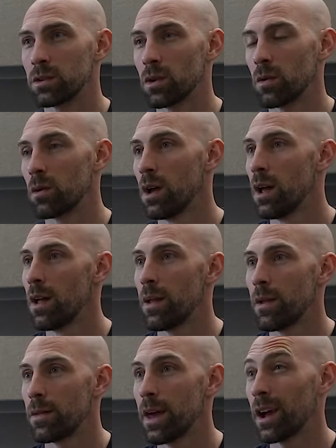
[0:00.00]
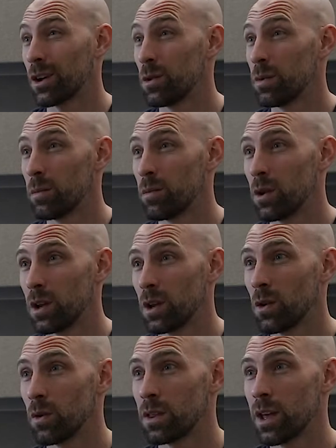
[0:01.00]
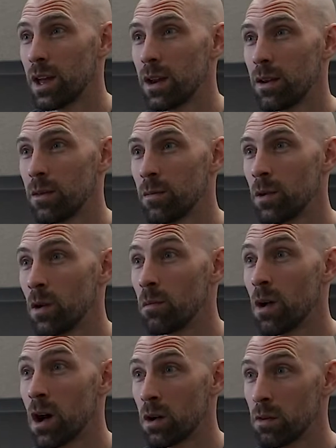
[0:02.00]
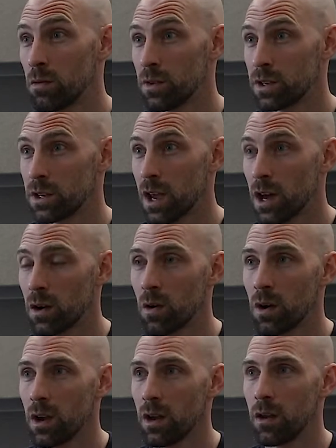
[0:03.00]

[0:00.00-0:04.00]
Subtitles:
So that could be putting you at that moderate risk category.